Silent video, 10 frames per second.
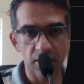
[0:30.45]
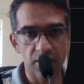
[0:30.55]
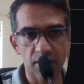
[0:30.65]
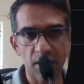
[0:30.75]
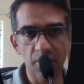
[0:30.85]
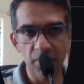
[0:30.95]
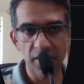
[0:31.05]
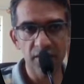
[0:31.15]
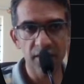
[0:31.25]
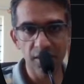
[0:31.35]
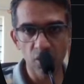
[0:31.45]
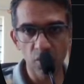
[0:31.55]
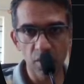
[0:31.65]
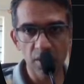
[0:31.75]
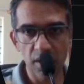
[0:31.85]
some testing
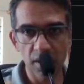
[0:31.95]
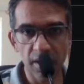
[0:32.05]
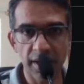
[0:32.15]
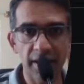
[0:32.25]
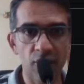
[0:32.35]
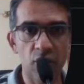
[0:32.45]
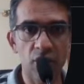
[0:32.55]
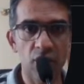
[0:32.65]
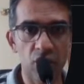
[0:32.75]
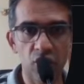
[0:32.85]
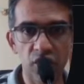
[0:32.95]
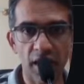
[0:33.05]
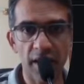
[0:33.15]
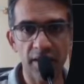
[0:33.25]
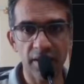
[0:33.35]
over here and I wanted to
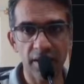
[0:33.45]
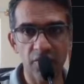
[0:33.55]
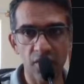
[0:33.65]
share that